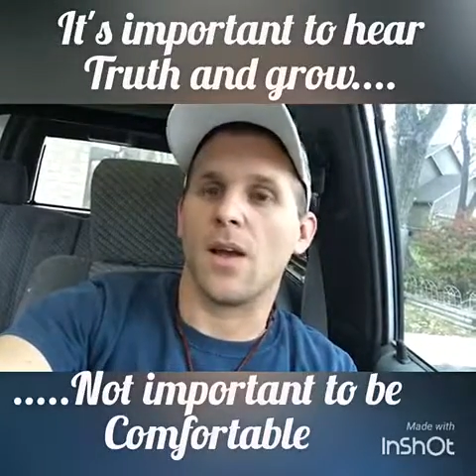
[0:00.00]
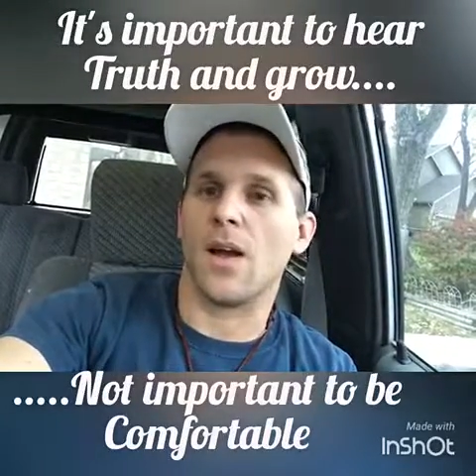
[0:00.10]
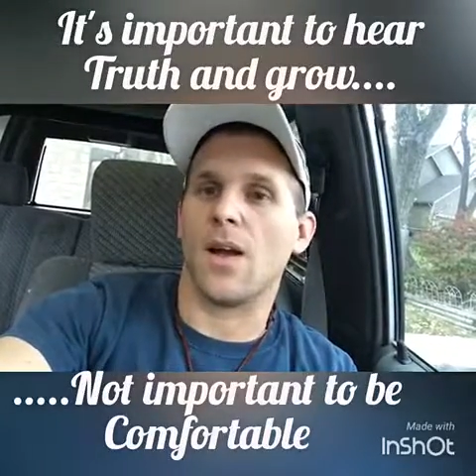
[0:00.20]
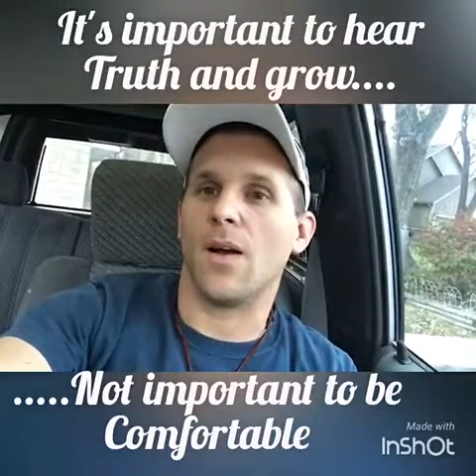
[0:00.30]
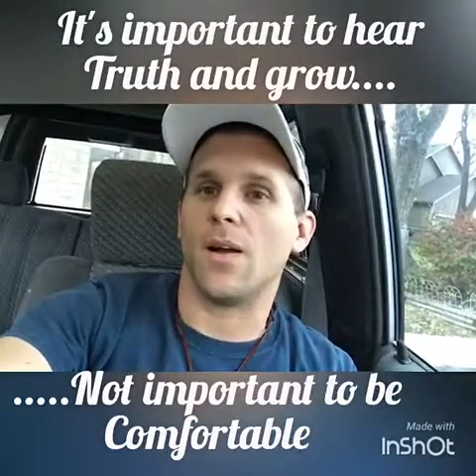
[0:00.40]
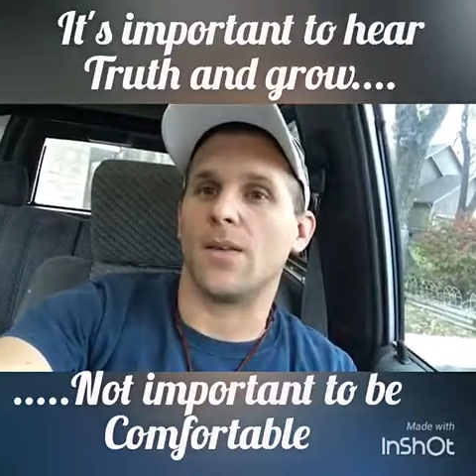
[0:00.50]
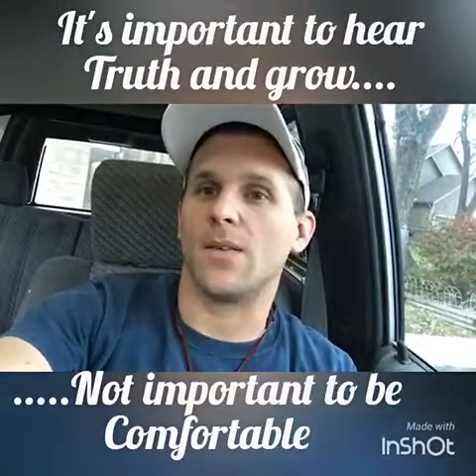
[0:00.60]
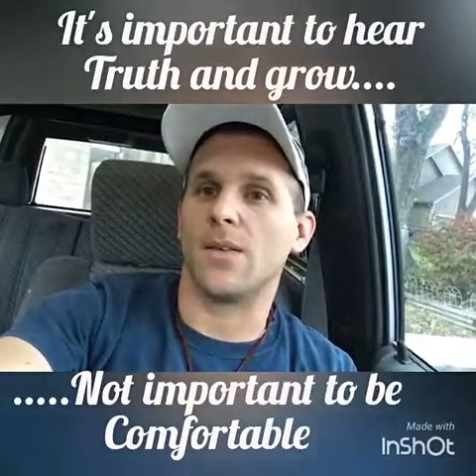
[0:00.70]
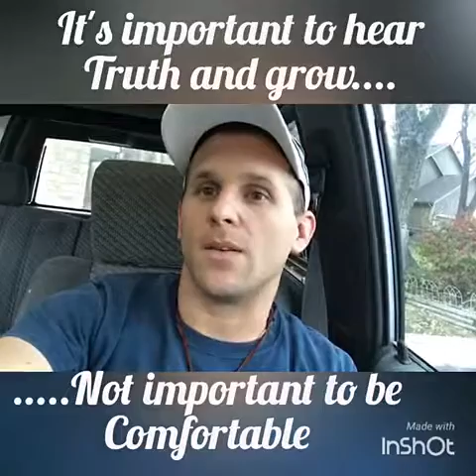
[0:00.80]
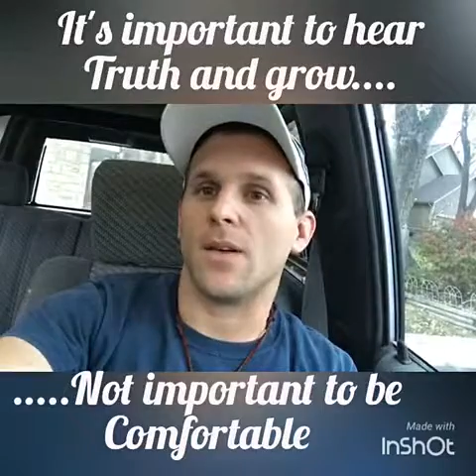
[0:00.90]
uh,
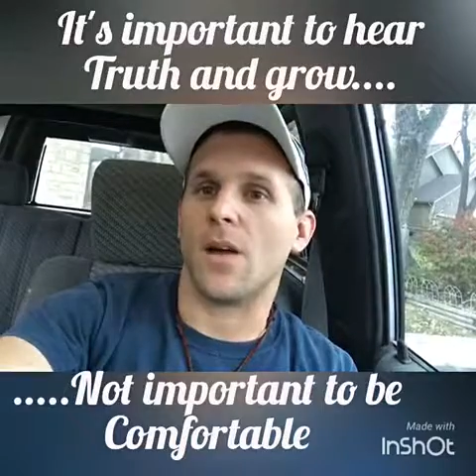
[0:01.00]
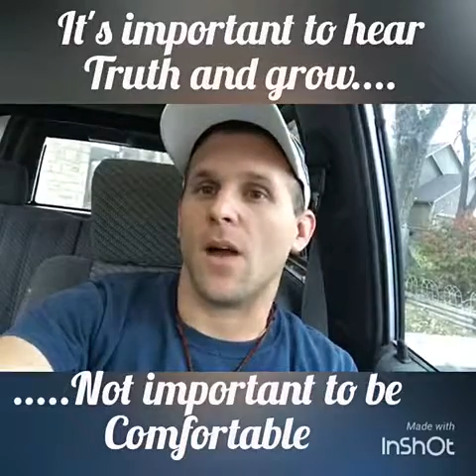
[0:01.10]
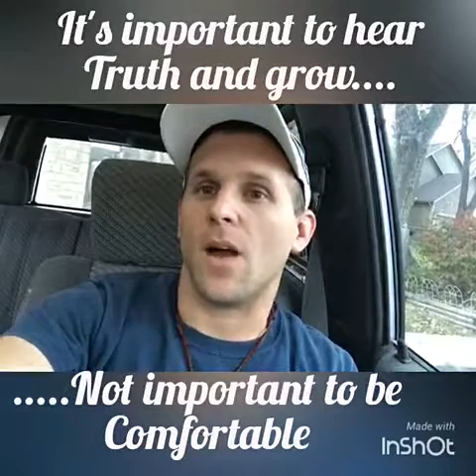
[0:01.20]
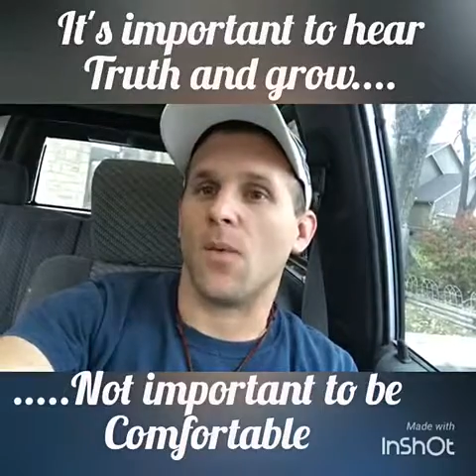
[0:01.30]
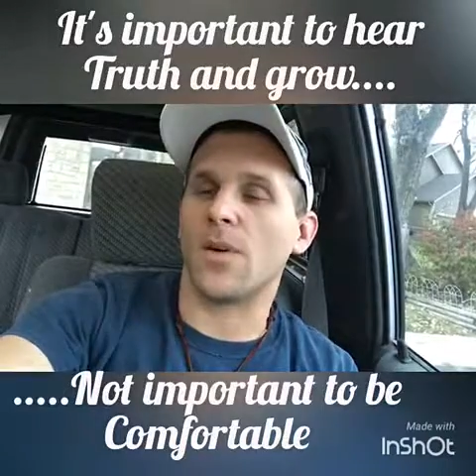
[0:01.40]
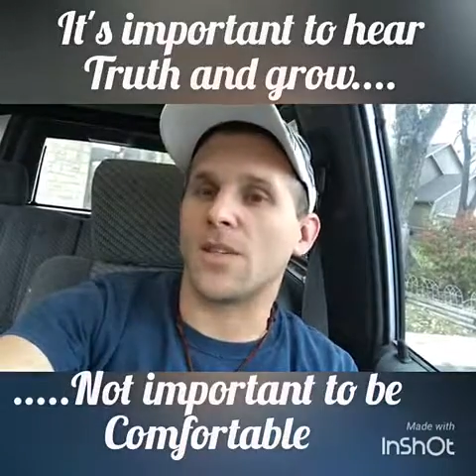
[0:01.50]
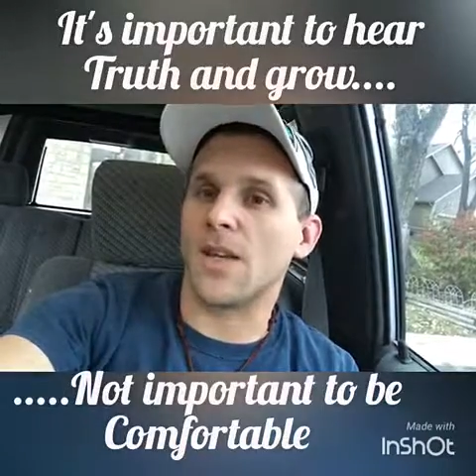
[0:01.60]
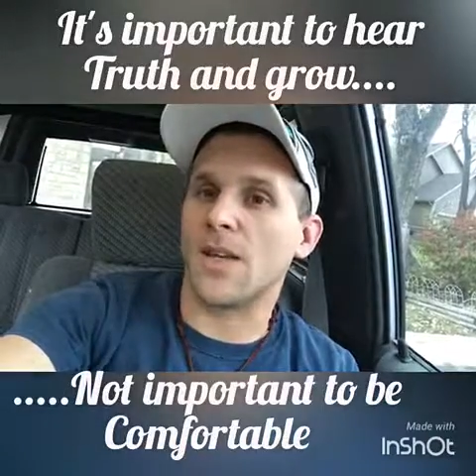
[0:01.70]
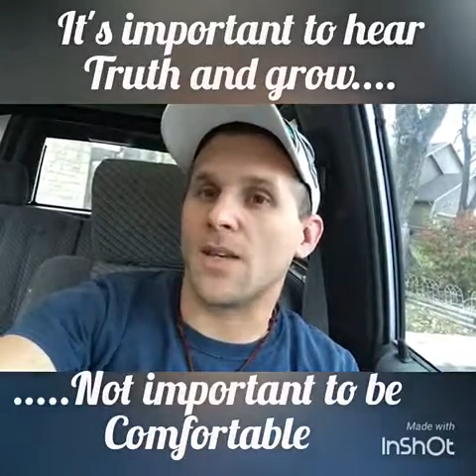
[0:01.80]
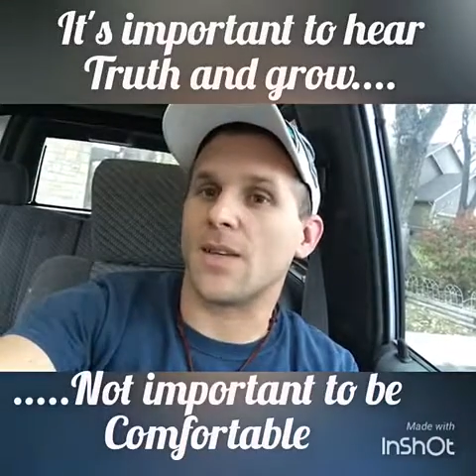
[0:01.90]
I want to
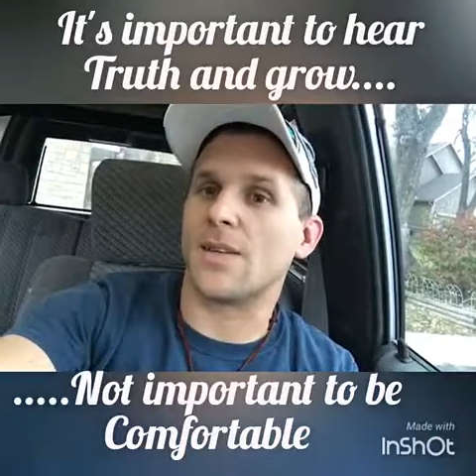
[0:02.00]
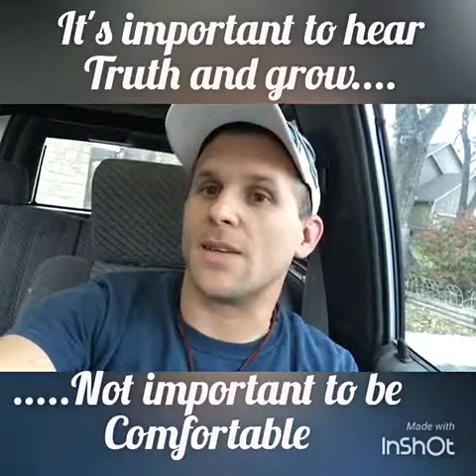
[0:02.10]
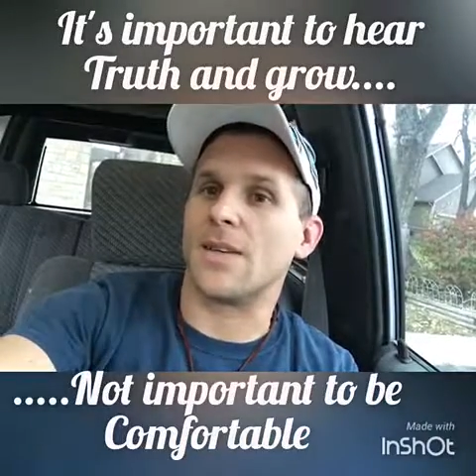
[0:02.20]
tell you,